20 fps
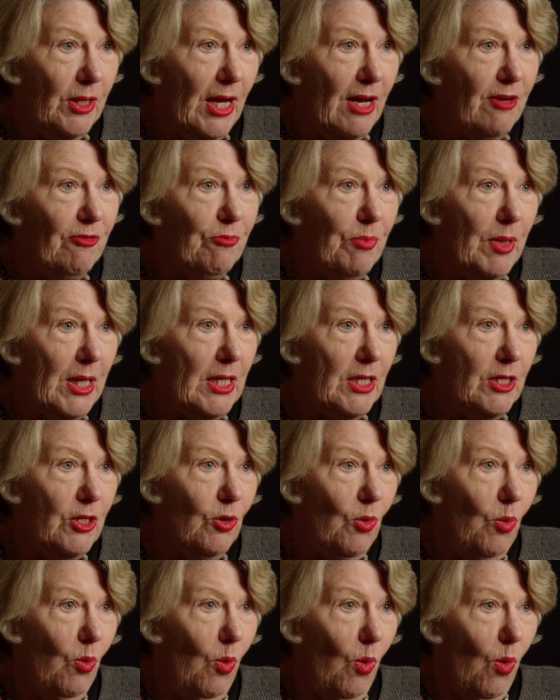they've been
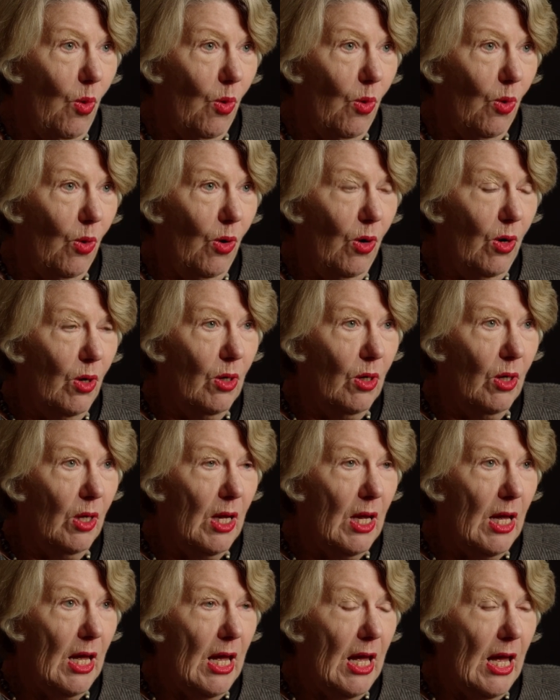to war
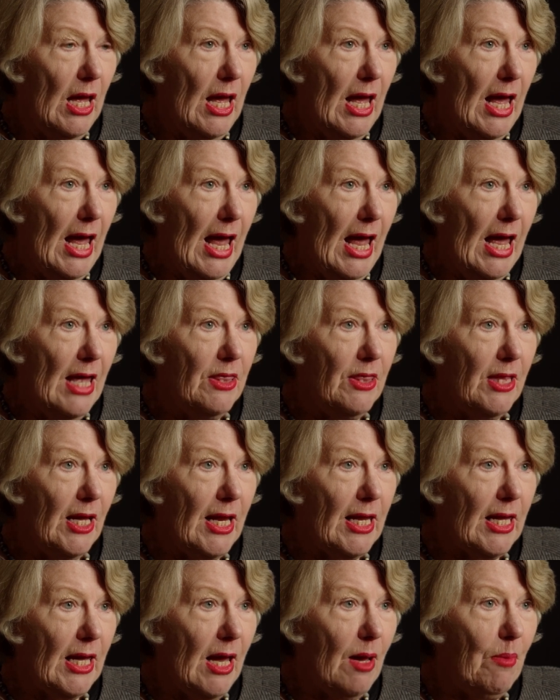and
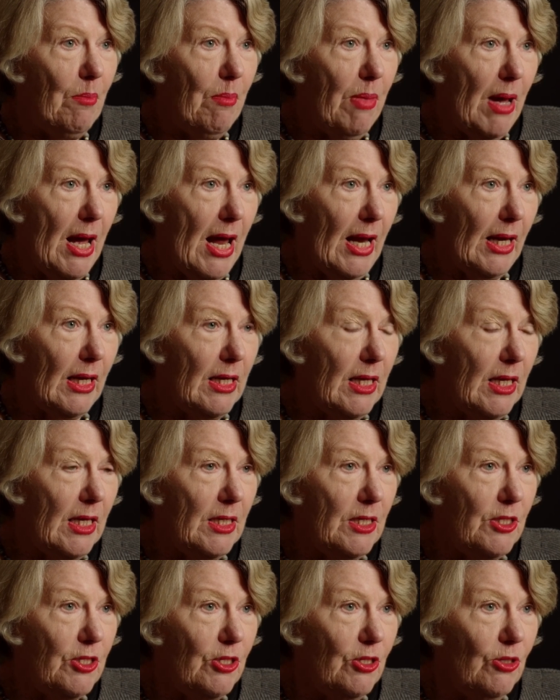they come back
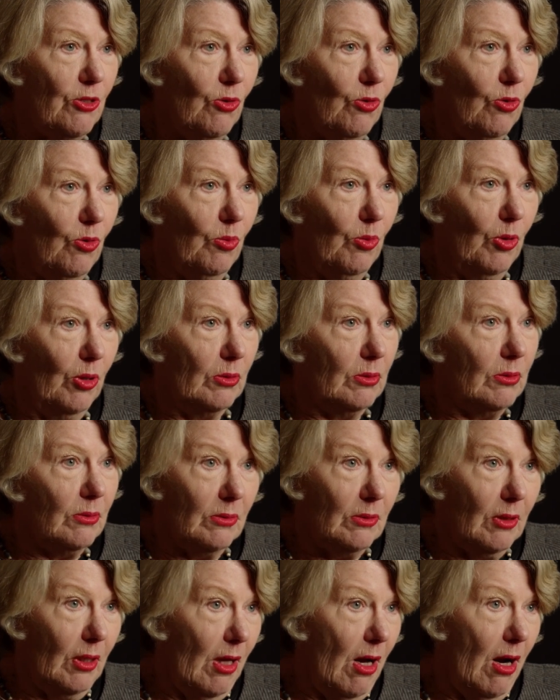into normal
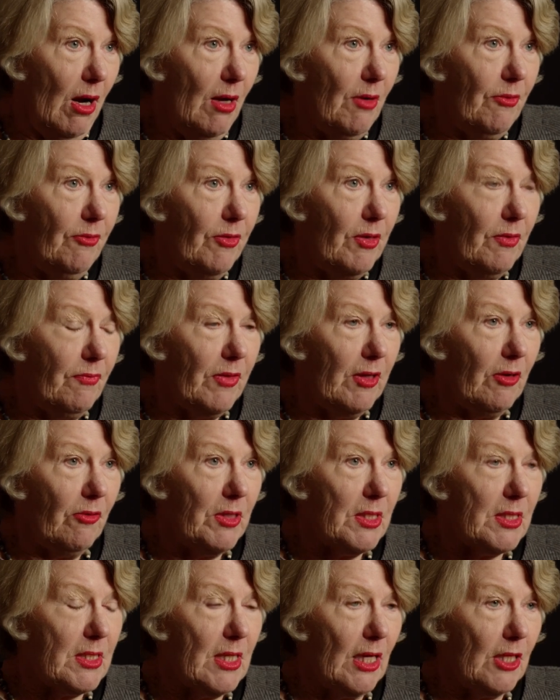life, if
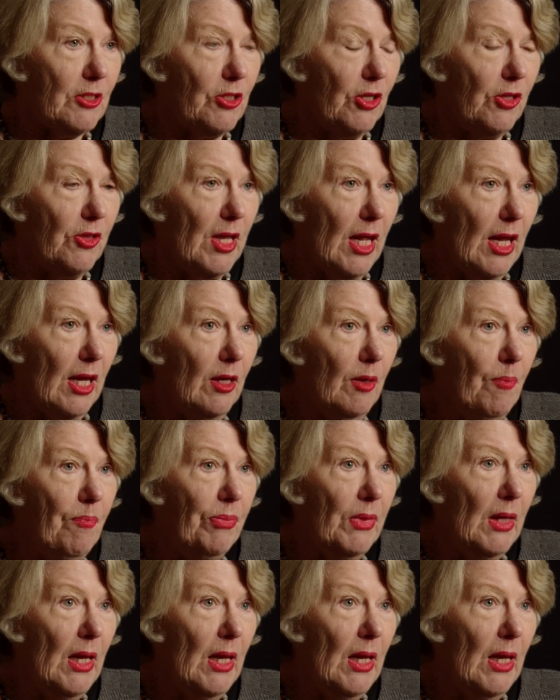there is such a thing,